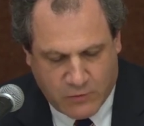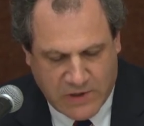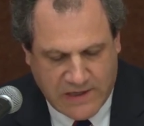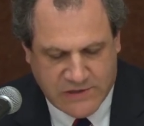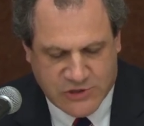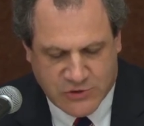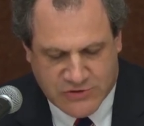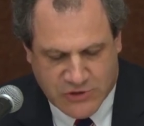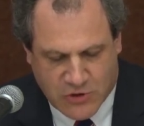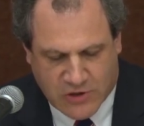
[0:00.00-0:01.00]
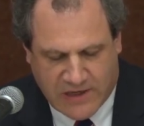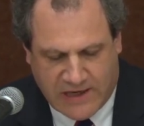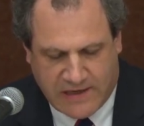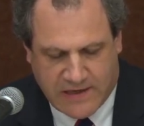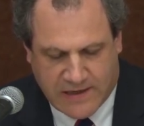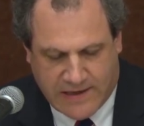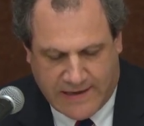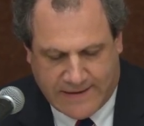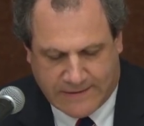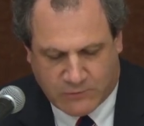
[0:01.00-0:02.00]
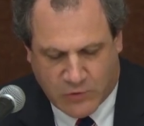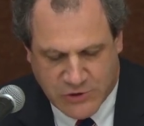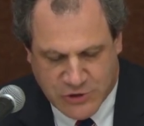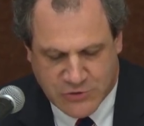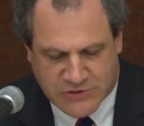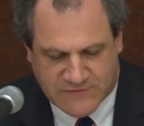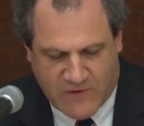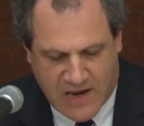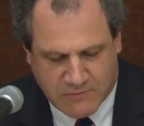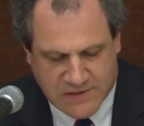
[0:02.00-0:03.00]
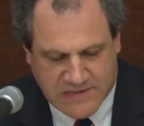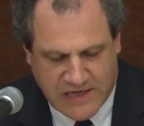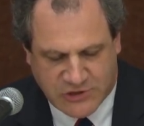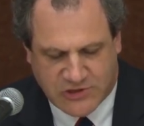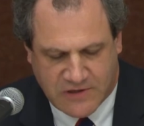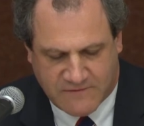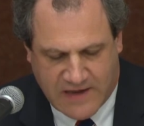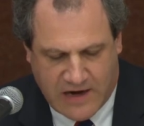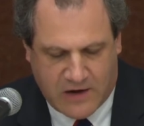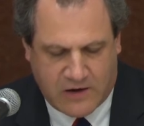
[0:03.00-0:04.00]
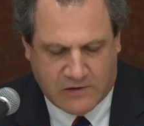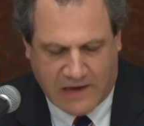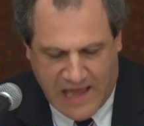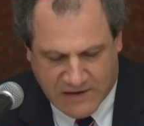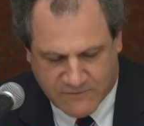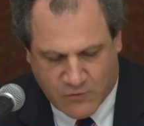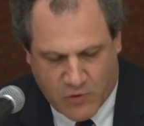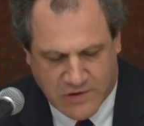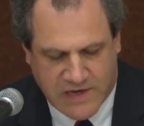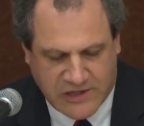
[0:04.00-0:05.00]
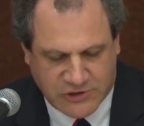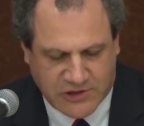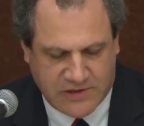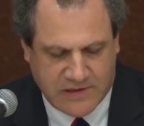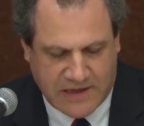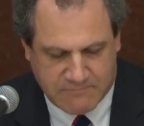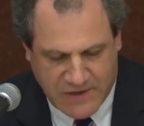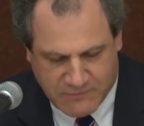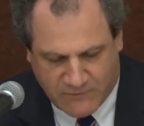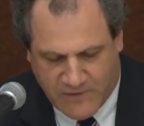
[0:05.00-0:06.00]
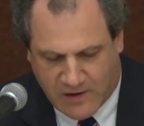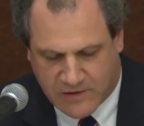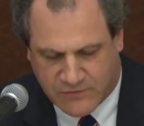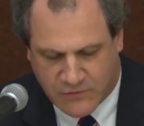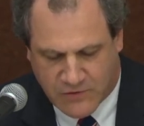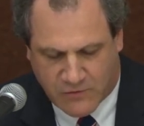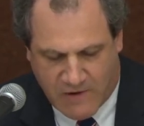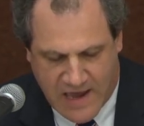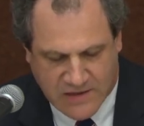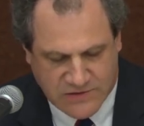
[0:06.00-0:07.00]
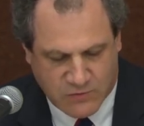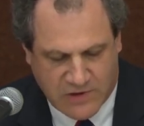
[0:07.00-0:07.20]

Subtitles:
We need to certainly reduce fragmentation of care, lack of coordination, and people falling through the cracks.